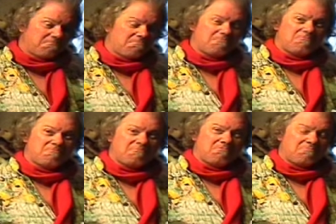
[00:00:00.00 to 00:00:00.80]
looking
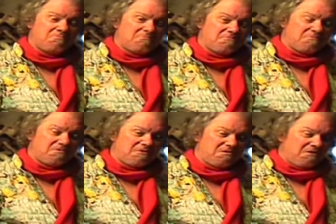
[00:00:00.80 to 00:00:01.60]
at me.
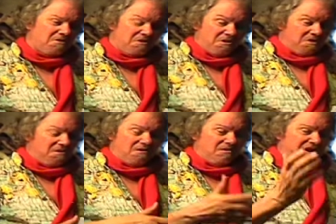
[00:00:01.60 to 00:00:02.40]

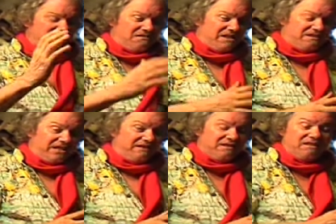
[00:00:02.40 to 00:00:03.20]
Okay,
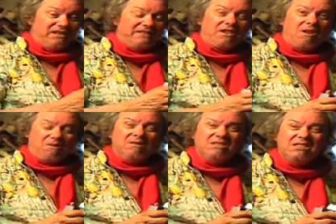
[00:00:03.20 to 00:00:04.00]
let's let's
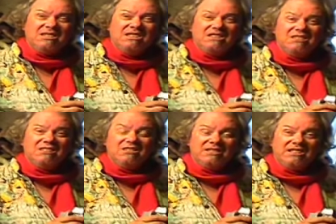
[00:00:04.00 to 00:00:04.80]
go. Let's
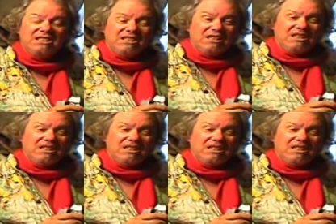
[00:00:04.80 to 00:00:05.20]
do this.